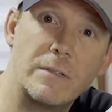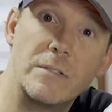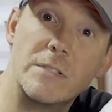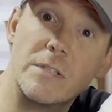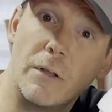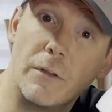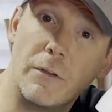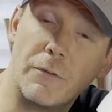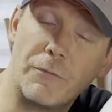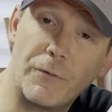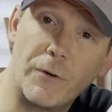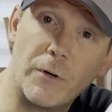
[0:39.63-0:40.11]

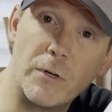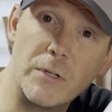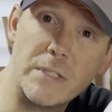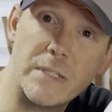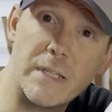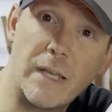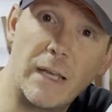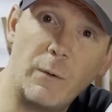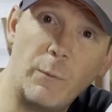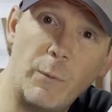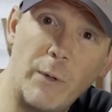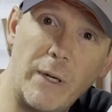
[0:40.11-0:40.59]
So the first
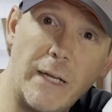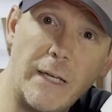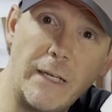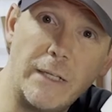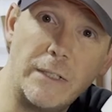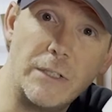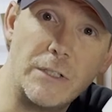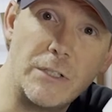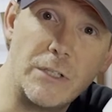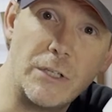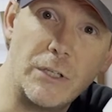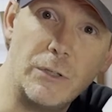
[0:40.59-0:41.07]
thing we need
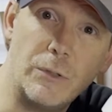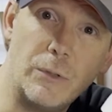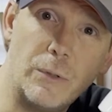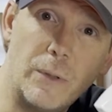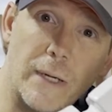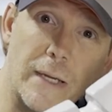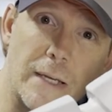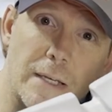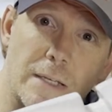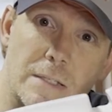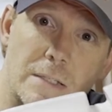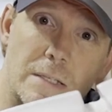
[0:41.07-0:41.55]
to do
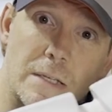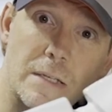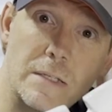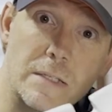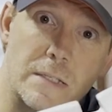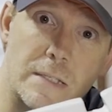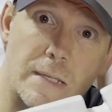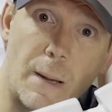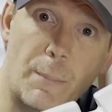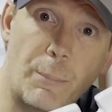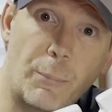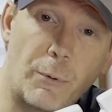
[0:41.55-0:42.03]
is
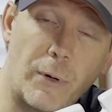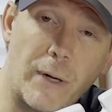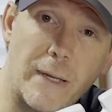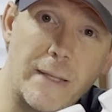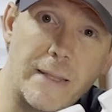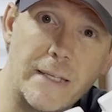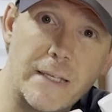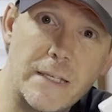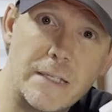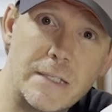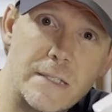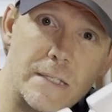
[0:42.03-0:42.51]
separate
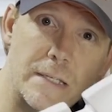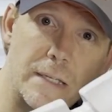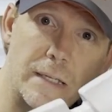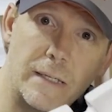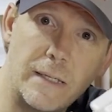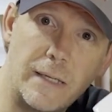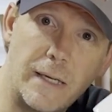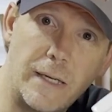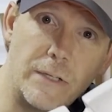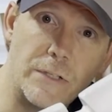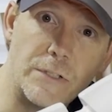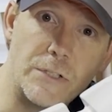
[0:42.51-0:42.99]
this
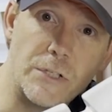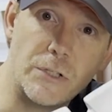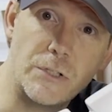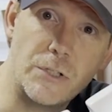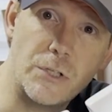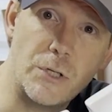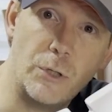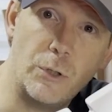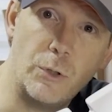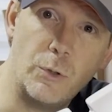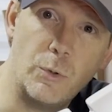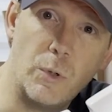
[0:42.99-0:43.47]
into
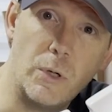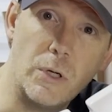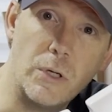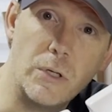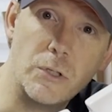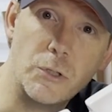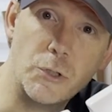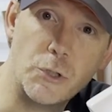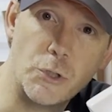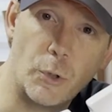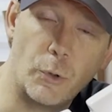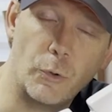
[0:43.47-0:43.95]
two
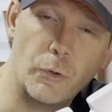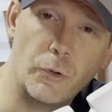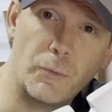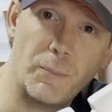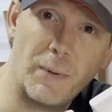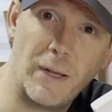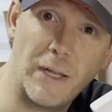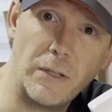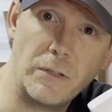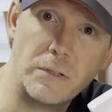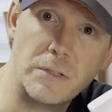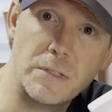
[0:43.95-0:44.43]
shoulder
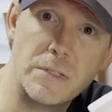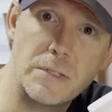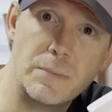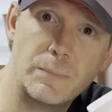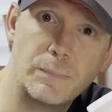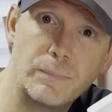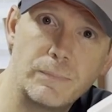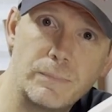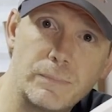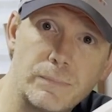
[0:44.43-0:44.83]
bells.